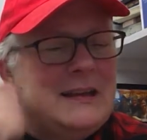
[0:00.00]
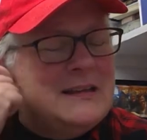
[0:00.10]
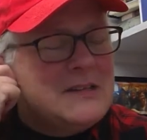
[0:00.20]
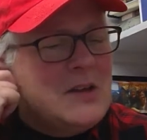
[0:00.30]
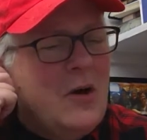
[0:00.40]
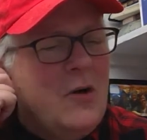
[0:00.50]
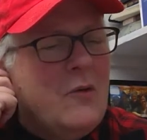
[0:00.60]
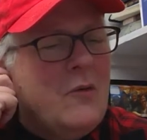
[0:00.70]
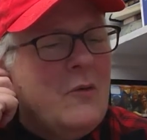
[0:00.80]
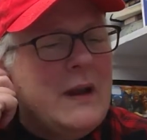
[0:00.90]

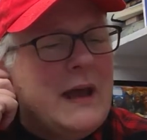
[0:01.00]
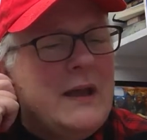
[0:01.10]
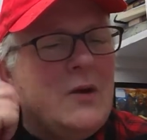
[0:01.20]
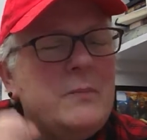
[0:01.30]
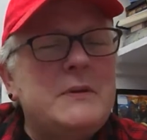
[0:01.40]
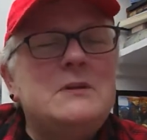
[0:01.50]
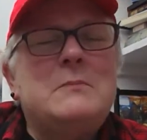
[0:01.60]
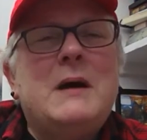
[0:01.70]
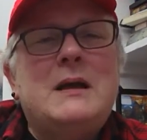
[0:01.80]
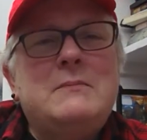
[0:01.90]
So, when I
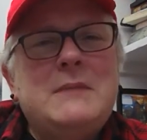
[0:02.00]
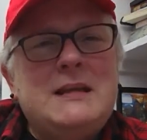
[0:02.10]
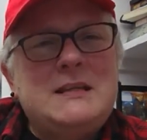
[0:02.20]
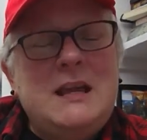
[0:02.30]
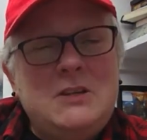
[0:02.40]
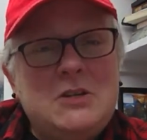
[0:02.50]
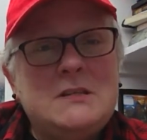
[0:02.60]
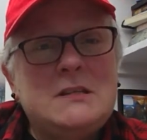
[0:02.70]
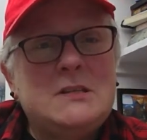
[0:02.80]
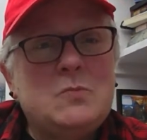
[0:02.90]
opened my
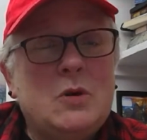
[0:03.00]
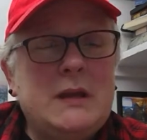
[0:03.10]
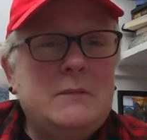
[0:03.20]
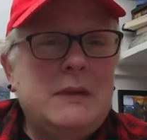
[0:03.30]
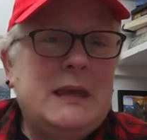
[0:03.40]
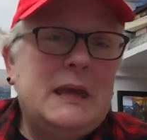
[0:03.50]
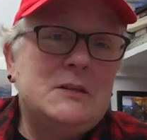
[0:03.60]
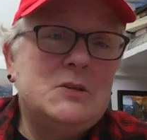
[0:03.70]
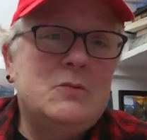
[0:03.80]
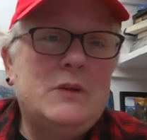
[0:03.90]
meditations this morning and
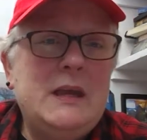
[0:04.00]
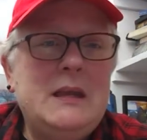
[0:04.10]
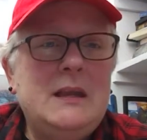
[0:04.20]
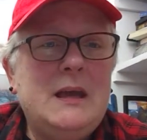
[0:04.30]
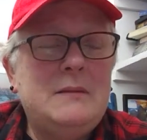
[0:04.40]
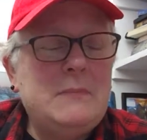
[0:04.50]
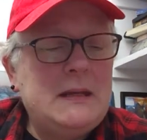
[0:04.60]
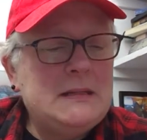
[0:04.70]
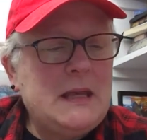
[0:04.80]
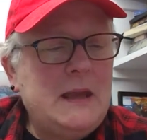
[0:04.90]
began to read and
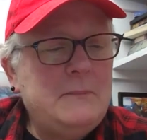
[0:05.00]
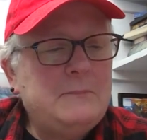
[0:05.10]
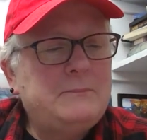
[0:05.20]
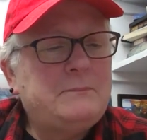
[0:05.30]
meditate,